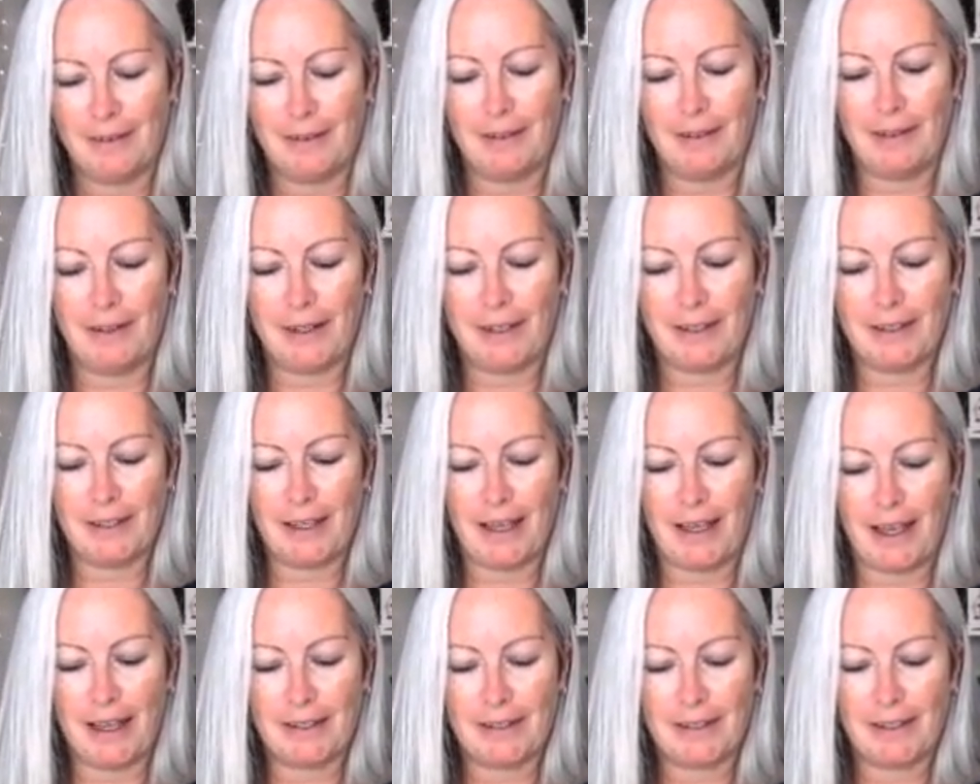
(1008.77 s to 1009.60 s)
like
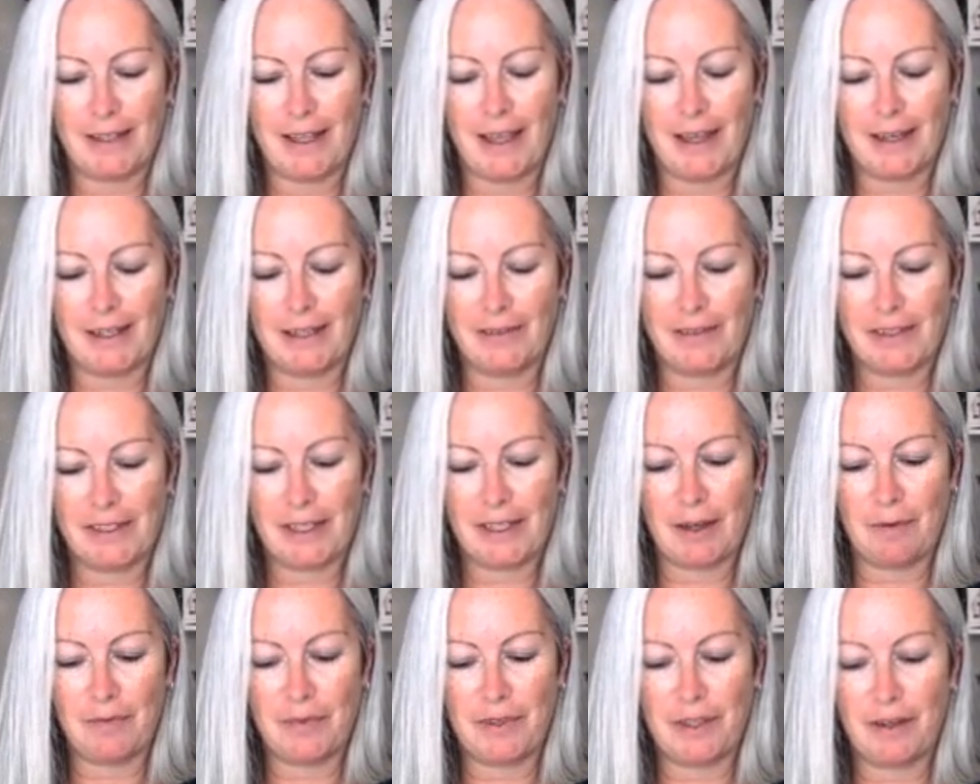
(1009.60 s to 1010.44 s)
that. So that gives
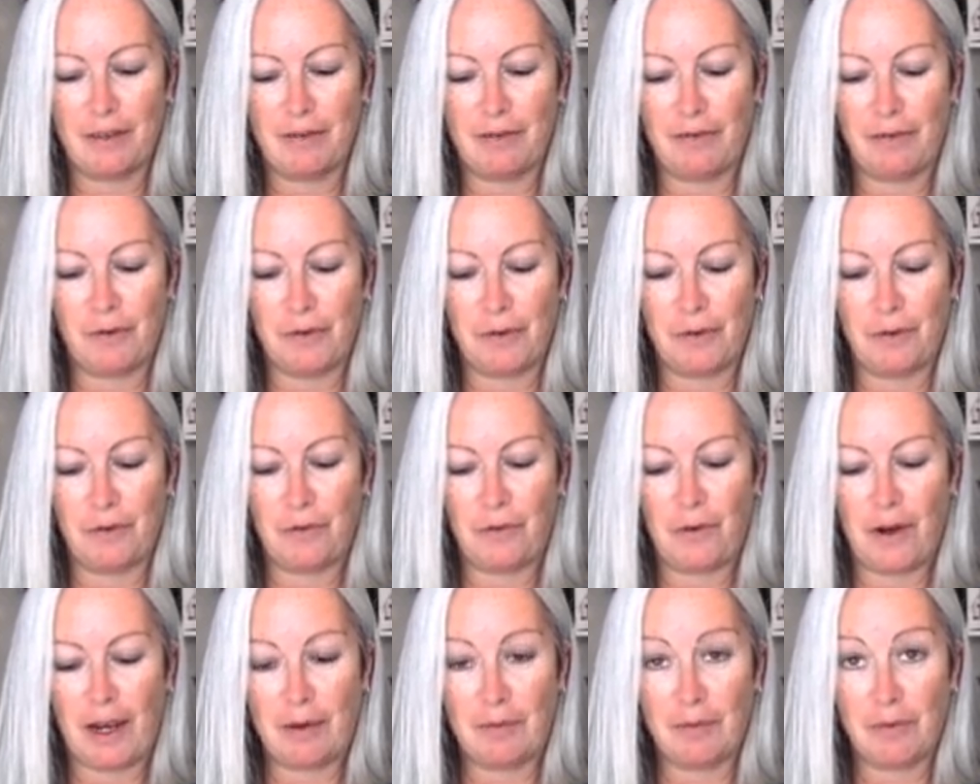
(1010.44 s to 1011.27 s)
something for the
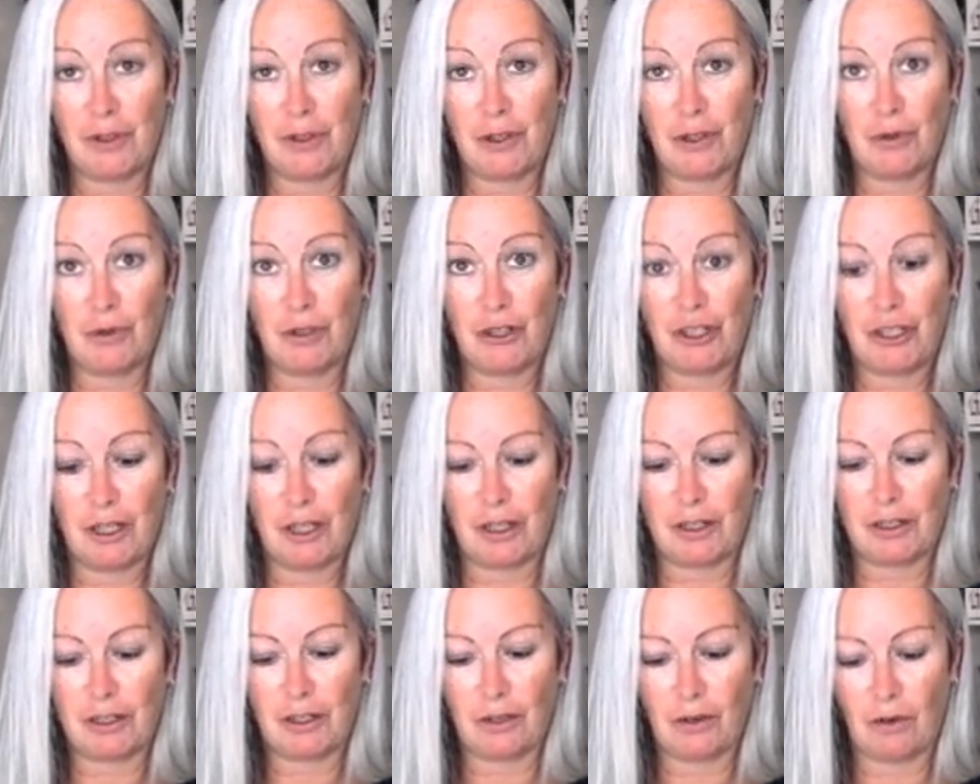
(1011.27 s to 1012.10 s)
frame to
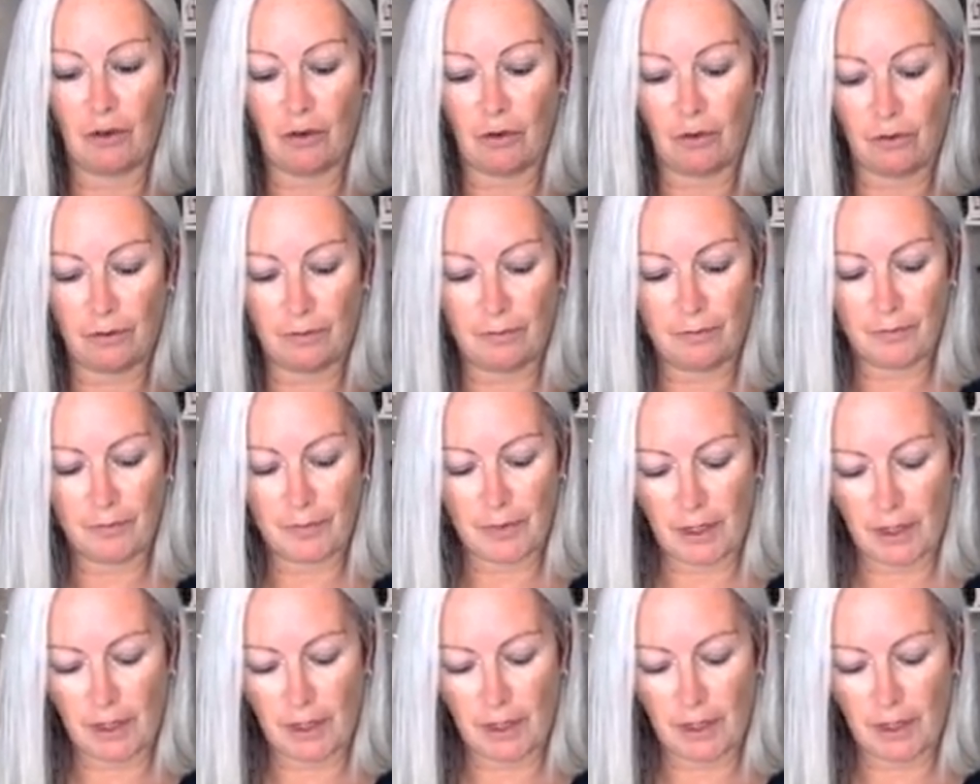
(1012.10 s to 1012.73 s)
shut on.